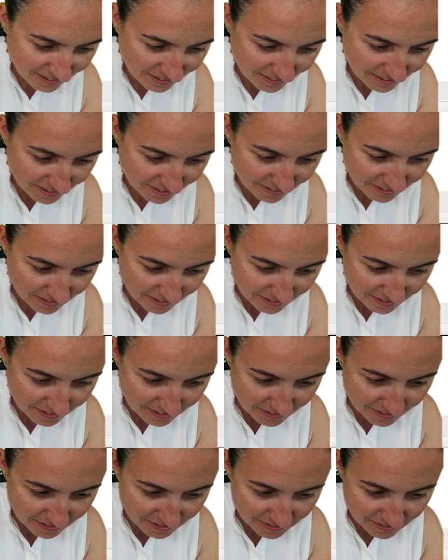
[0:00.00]

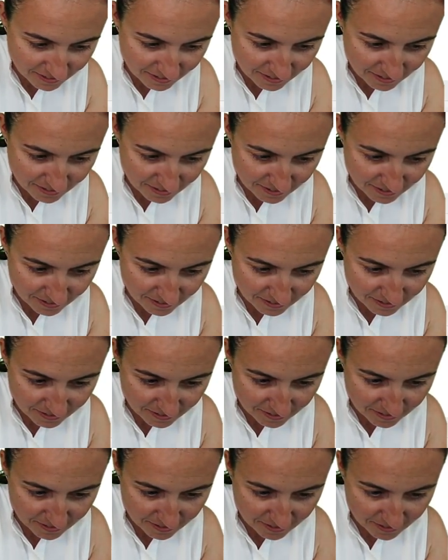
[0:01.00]

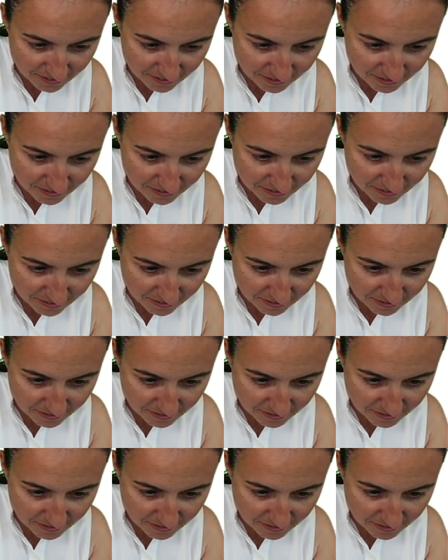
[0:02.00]
(silence)